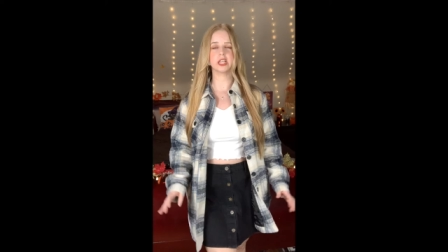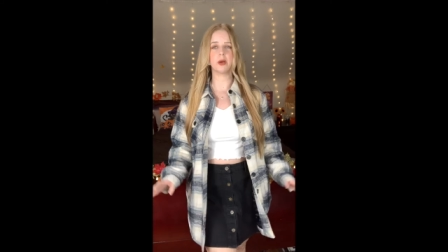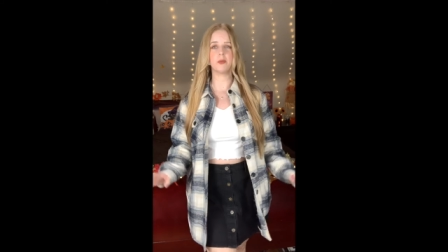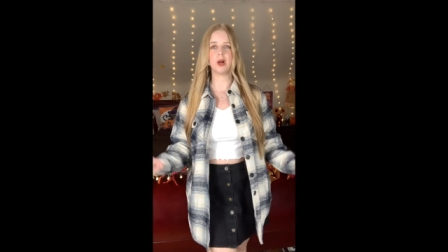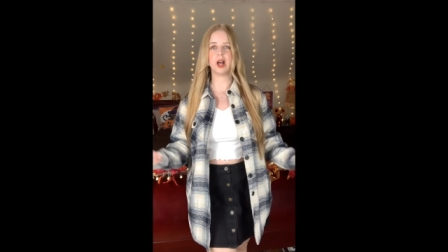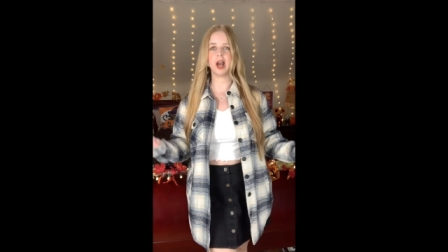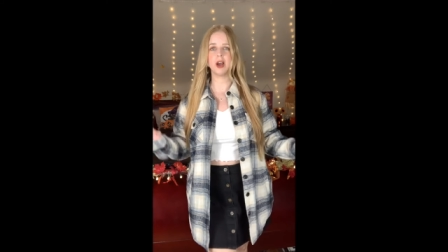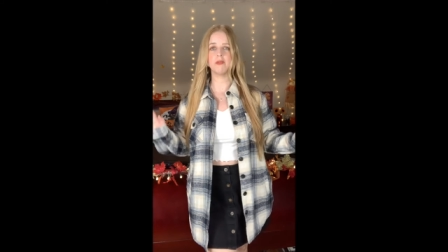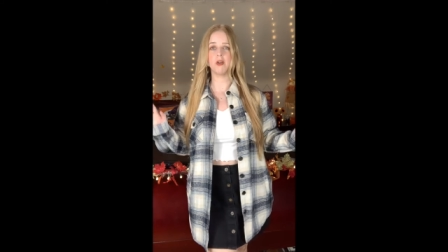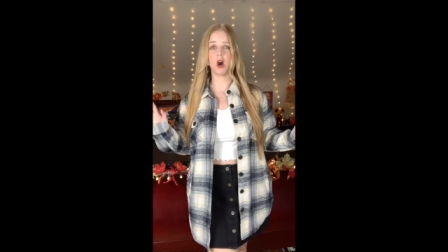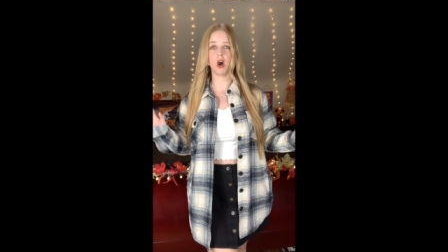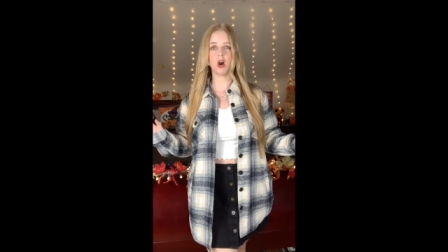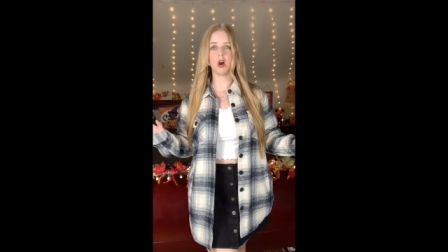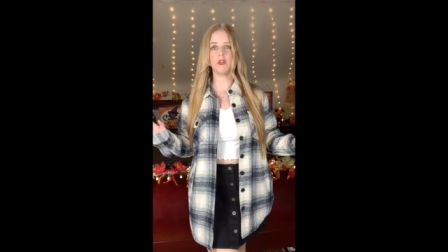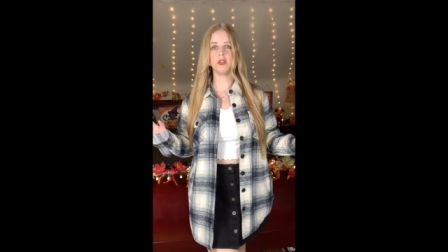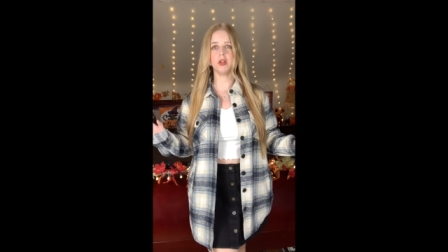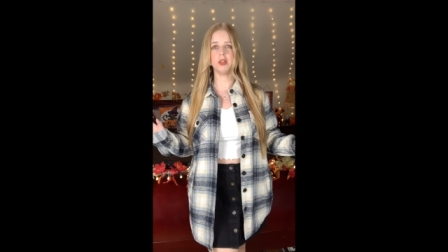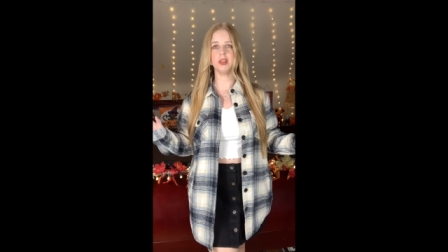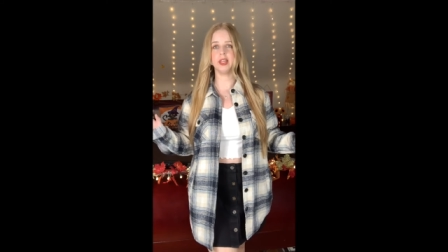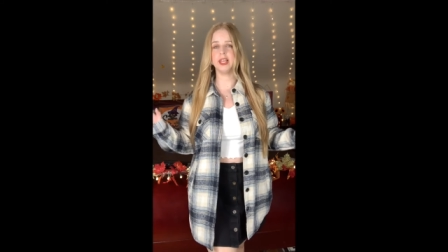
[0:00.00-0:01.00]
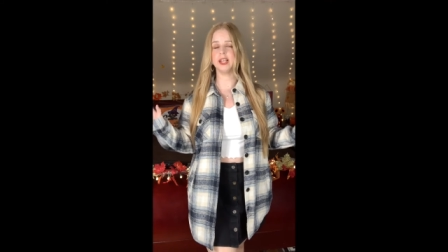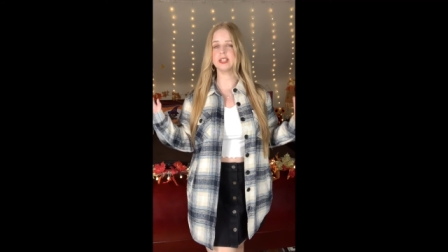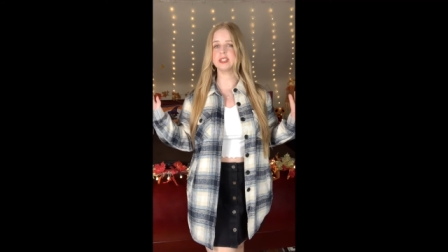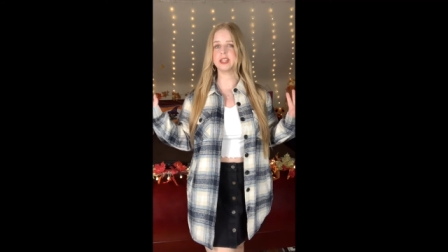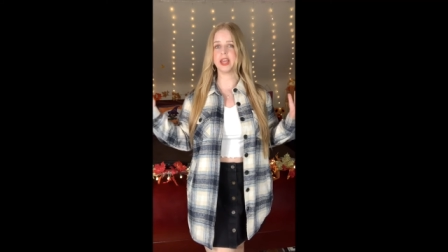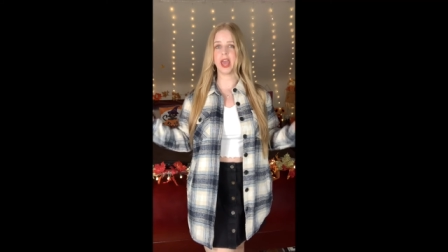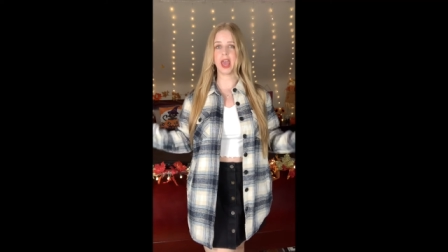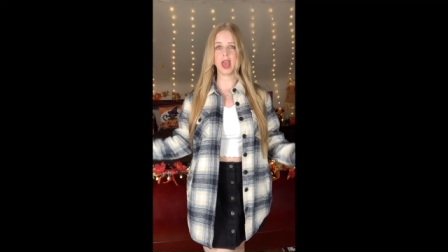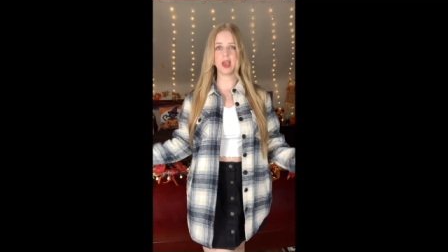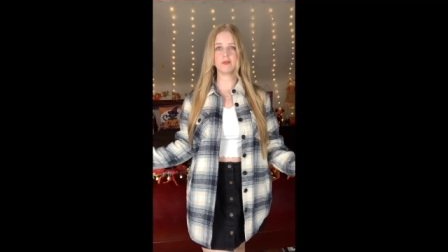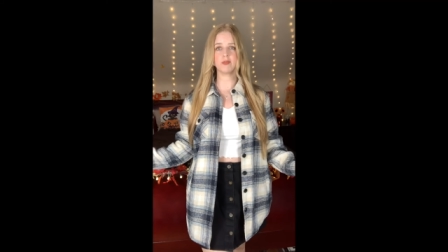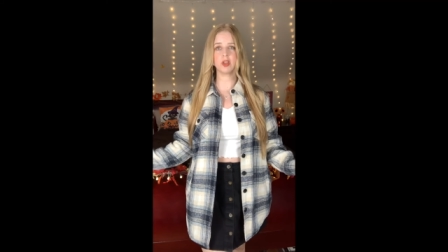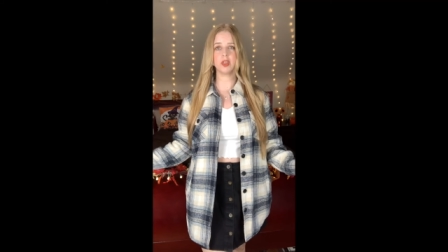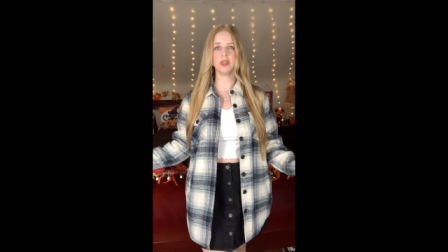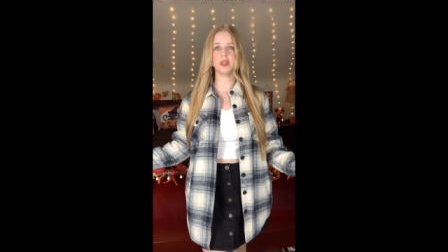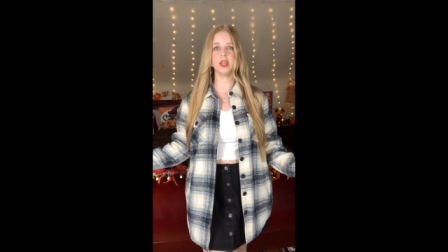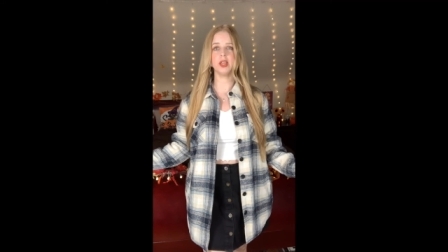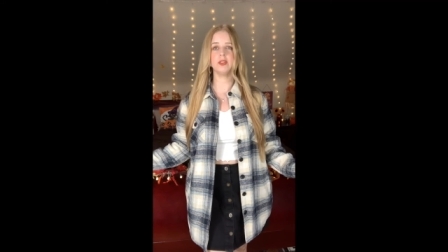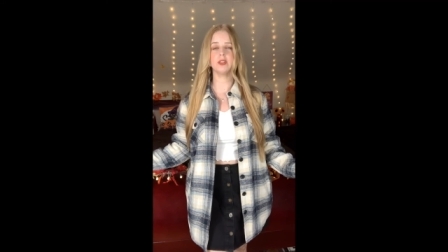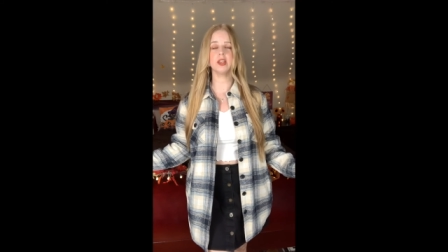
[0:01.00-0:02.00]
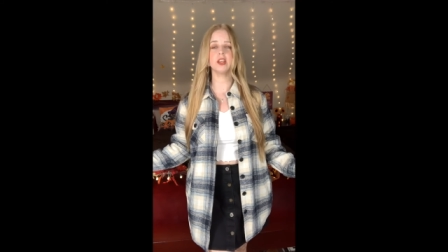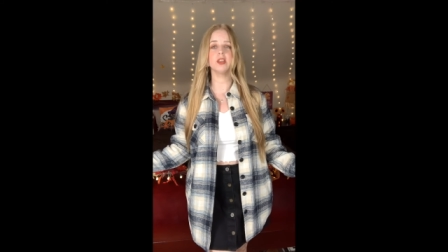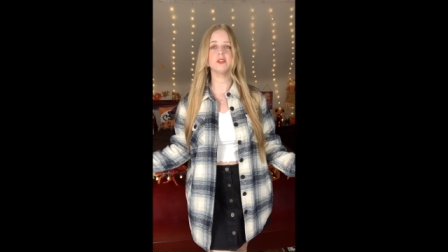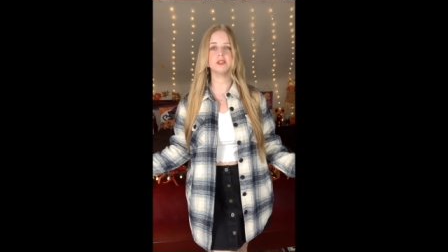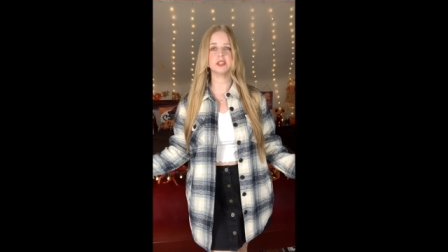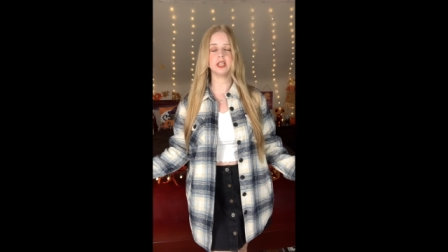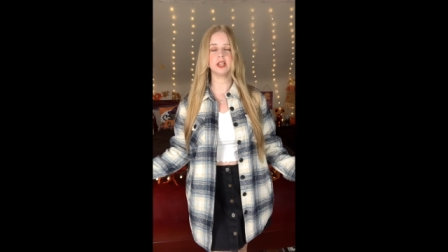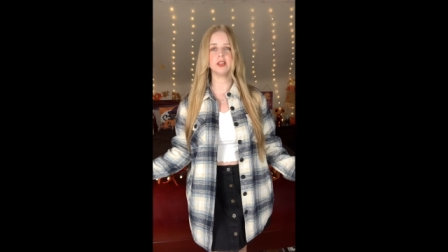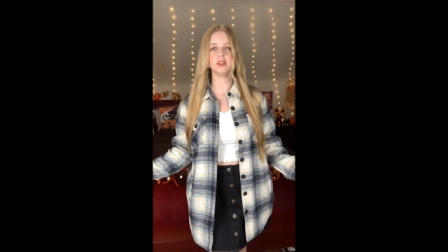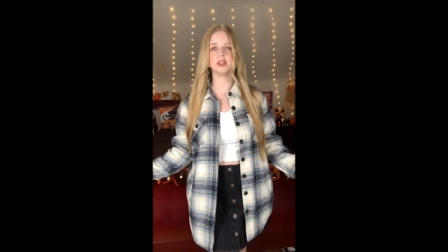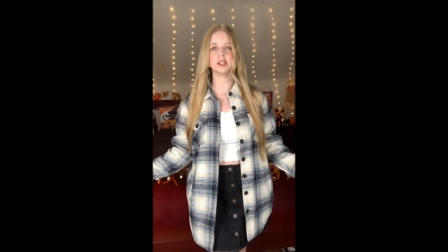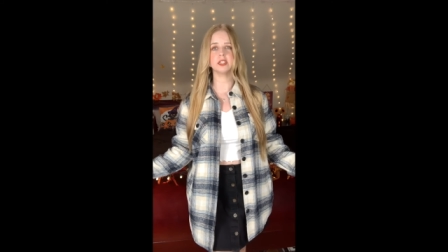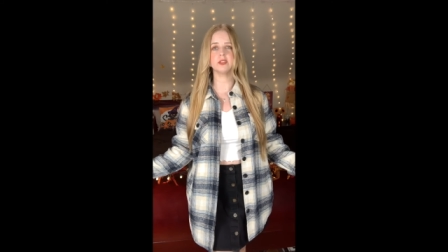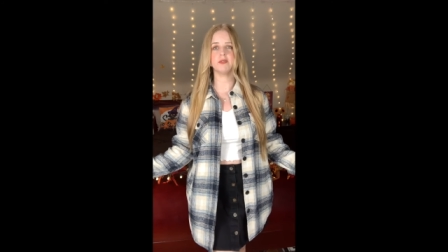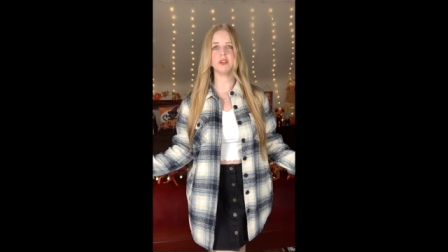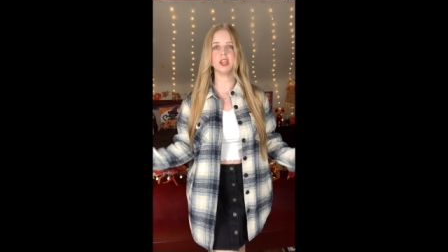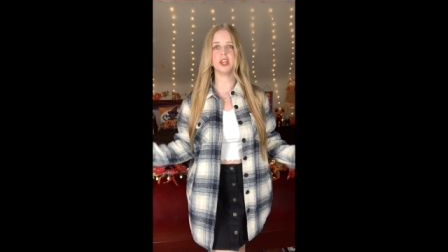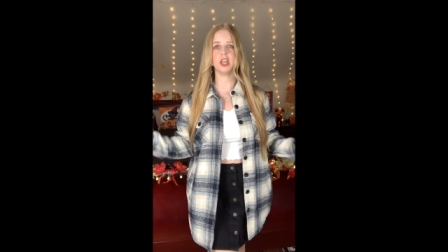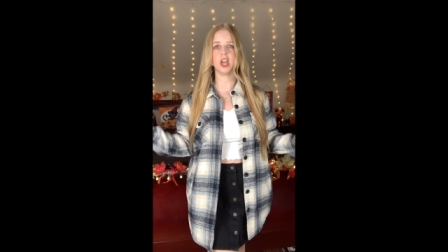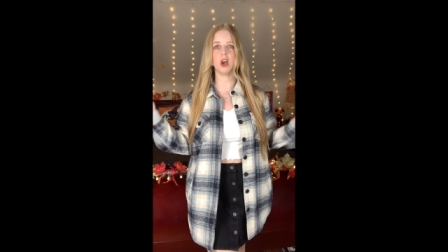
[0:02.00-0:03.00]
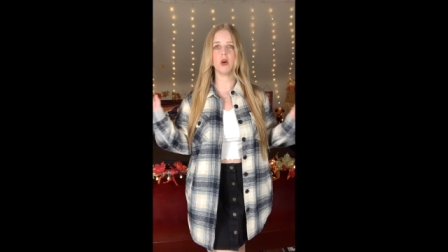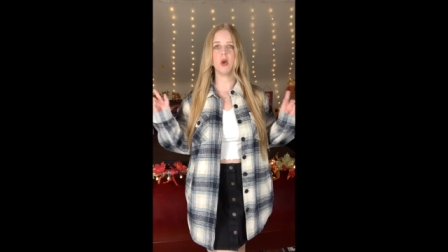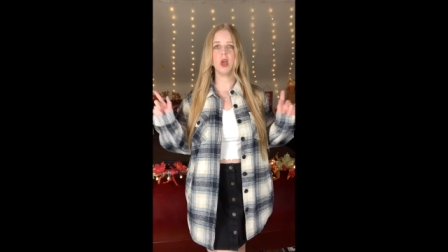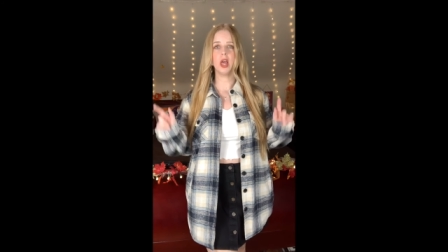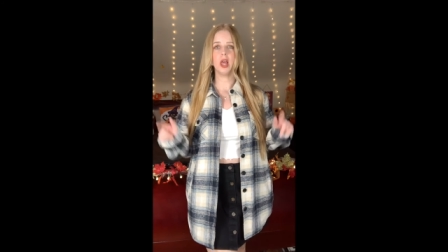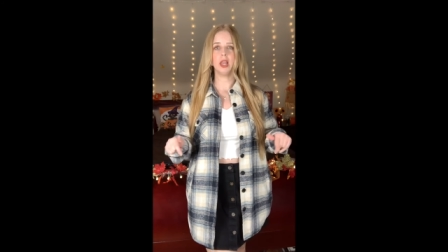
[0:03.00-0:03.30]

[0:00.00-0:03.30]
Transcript: I will have all the links to everything that you've seen in this video